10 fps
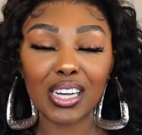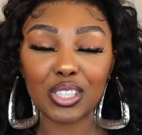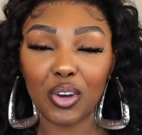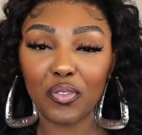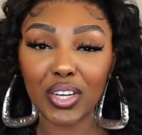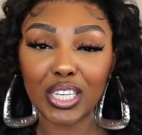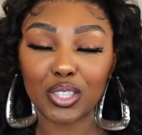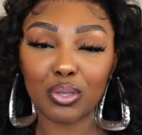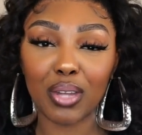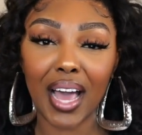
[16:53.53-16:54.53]
Don't forget
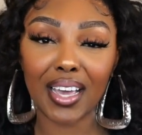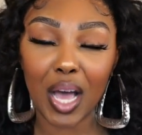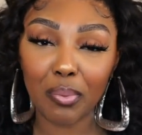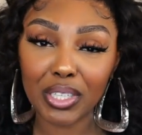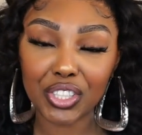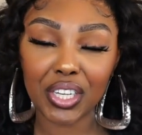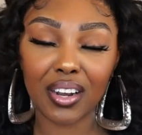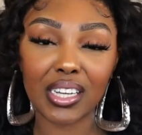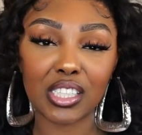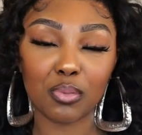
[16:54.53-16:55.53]
to like, comment,
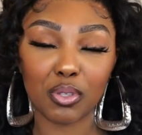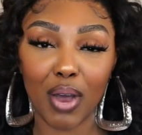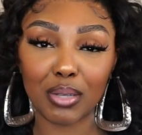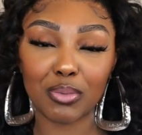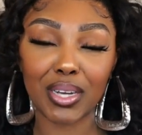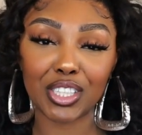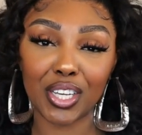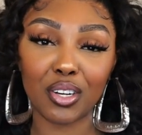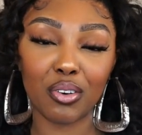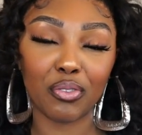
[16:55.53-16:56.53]
share, and subscribe to my
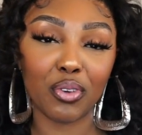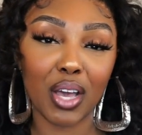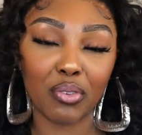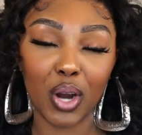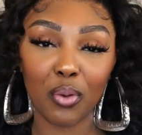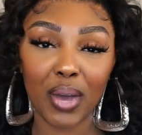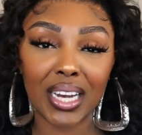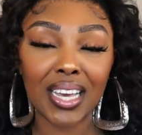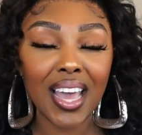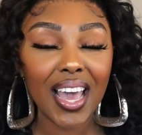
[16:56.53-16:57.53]
channel if you haven't
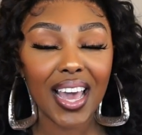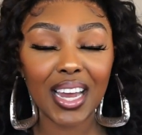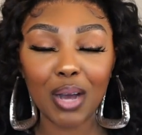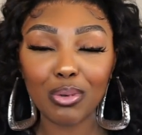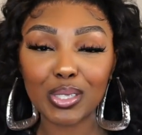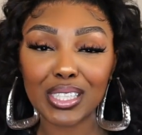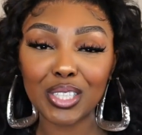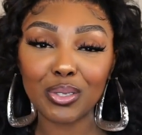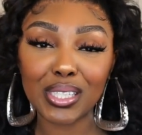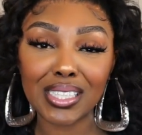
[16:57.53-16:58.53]
already, and I will
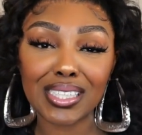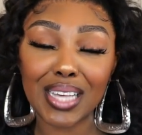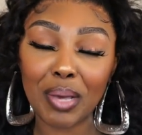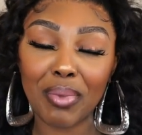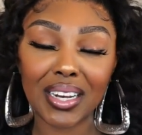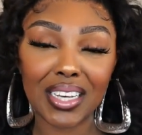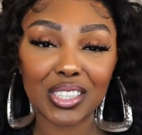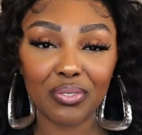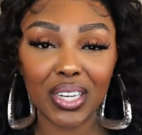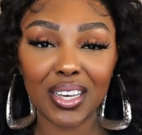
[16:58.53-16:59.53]
see you, sis, in my
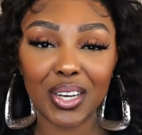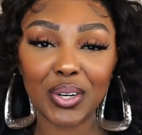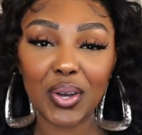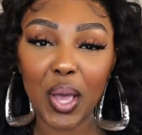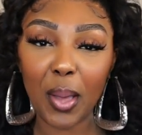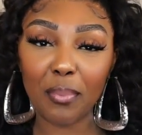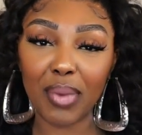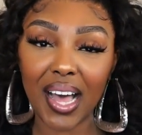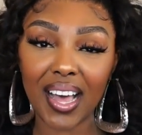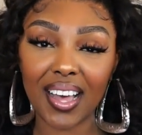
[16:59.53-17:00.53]
next video.
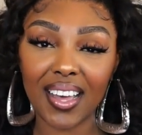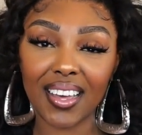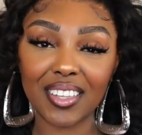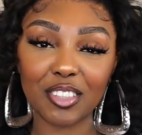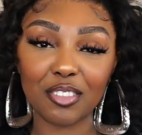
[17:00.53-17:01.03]
Bye.